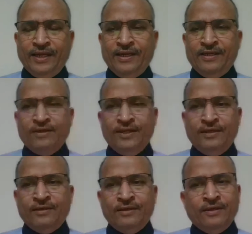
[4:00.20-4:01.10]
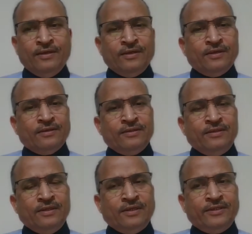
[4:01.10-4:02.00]
And
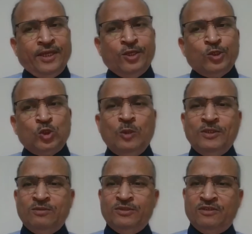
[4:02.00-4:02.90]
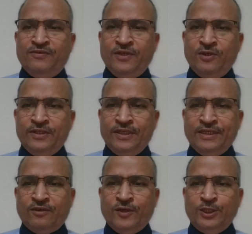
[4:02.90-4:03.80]
thank you so much, Mr. Vinod.
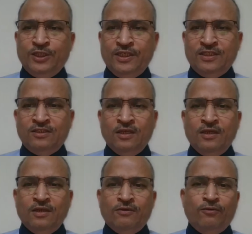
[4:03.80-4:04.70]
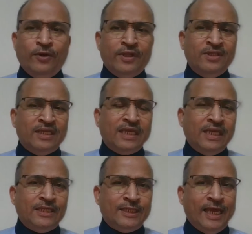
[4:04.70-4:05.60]
And the question is, what are the
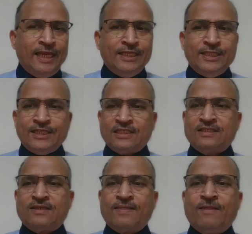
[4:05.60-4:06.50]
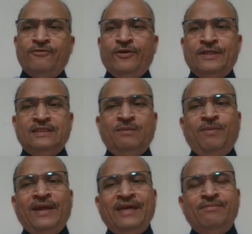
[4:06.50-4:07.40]
key challenges for
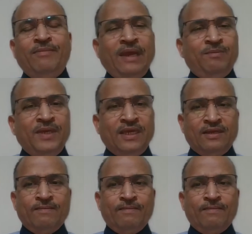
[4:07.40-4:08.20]
supply mapping